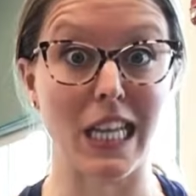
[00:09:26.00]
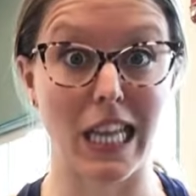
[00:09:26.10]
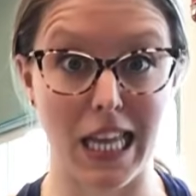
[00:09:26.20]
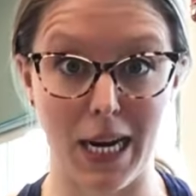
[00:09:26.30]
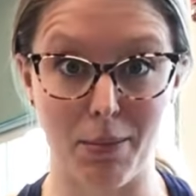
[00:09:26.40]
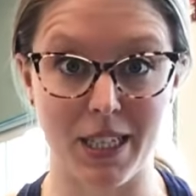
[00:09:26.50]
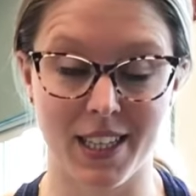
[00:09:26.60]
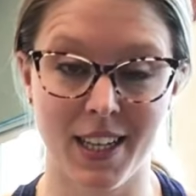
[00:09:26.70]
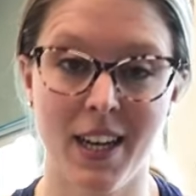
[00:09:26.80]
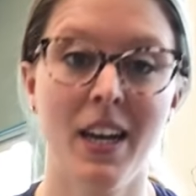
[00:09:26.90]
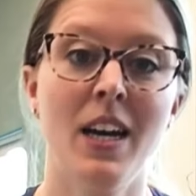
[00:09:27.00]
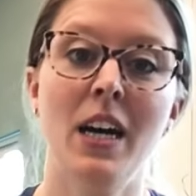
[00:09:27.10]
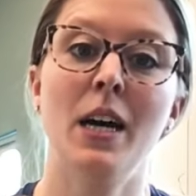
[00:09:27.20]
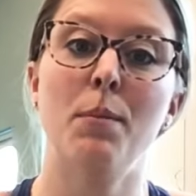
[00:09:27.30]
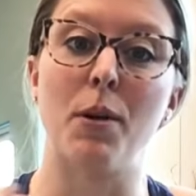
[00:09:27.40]
alignment.
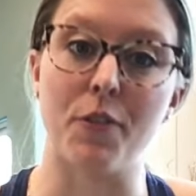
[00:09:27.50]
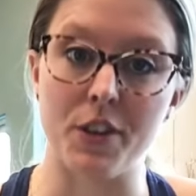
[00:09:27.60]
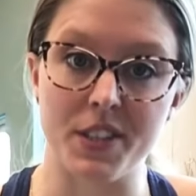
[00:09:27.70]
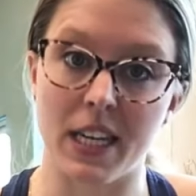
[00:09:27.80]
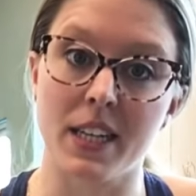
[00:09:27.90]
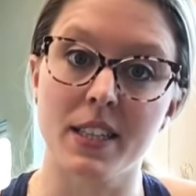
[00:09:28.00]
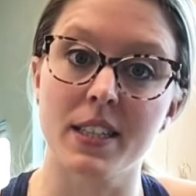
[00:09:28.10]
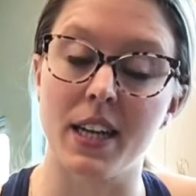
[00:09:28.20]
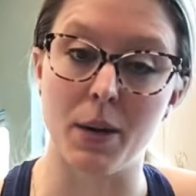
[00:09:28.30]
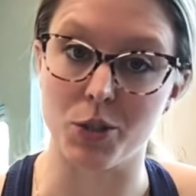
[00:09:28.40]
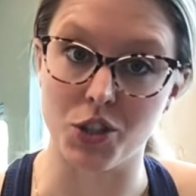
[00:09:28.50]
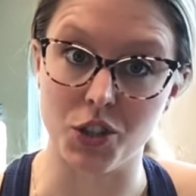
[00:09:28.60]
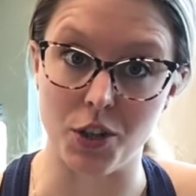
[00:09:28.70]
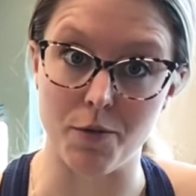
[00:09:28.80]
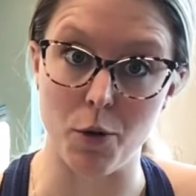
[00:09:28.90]
But for the sake of today, we're just
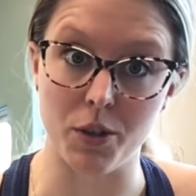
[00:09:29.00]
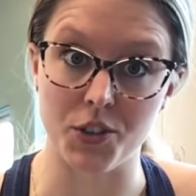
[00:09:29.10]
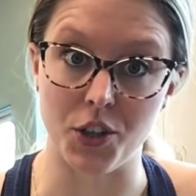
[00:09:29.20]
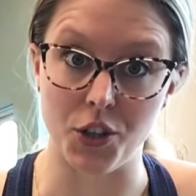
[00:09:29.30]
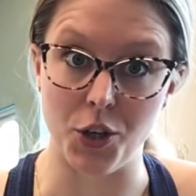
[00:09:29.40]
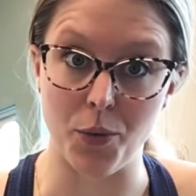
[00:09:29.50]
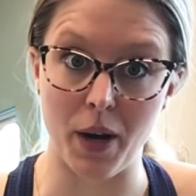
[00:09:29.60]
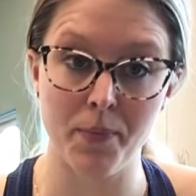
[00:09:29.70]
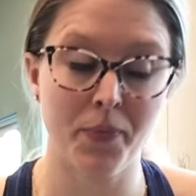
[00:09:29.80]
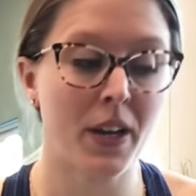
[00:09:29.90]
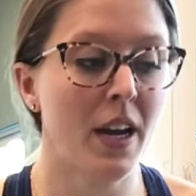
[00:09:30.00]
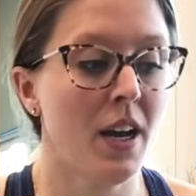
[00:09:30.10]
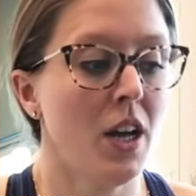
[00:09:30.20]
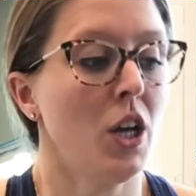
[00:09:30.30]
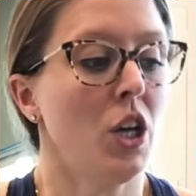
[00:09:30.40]
going to focus on QL.
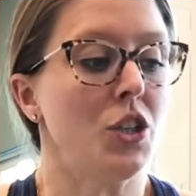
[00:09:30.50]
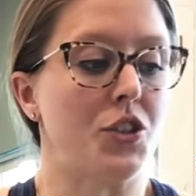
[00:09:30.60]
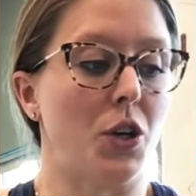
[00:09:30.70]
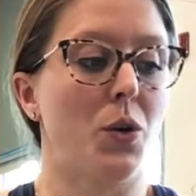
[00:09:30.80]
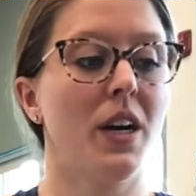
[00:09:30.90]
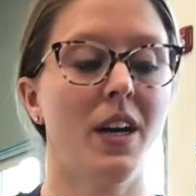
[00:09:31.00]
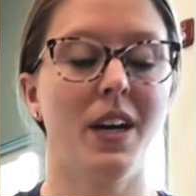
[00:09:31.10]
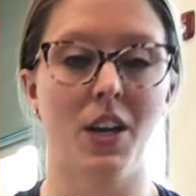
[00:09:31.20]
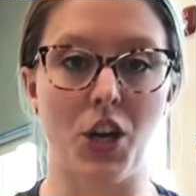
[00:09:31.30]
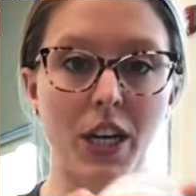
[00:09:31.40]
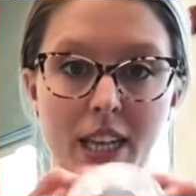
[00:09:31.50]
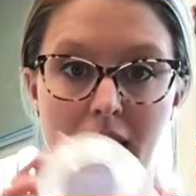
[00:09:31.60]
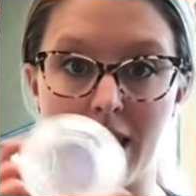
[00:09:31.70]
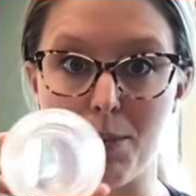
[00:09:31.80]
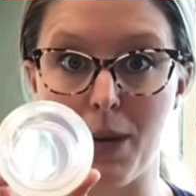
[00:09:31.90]
So you can
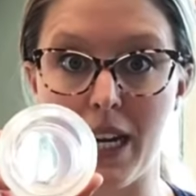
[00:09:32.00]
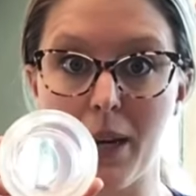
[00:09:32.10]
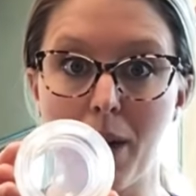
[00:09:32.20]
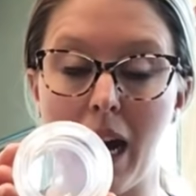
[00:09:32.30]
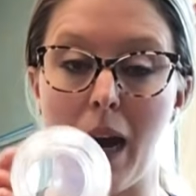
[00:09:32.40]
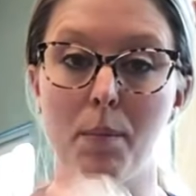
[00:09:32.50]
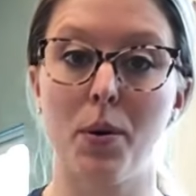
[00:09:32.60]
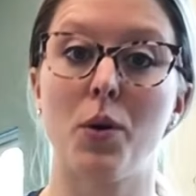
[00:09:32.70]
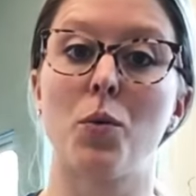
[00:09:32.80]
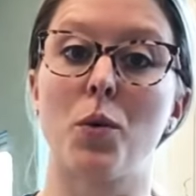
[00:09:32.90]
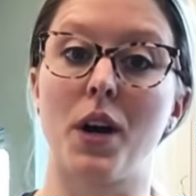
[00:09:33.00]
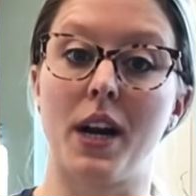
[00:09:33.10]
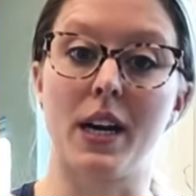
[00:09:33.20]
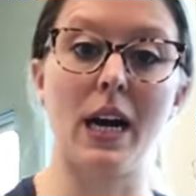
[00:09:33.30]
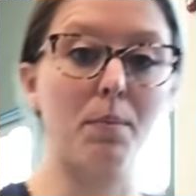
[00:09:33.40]
take the medium cup. We're going
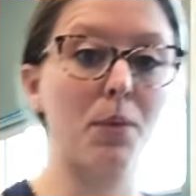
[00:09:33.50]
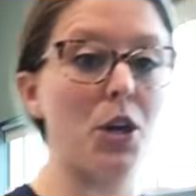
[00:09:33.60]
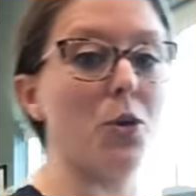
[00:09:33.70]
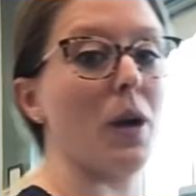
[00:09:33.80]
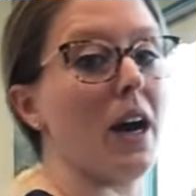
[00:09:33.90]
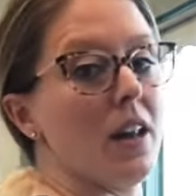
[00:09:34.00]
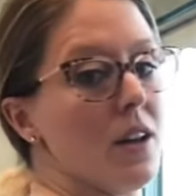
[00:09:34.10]
to cup QL,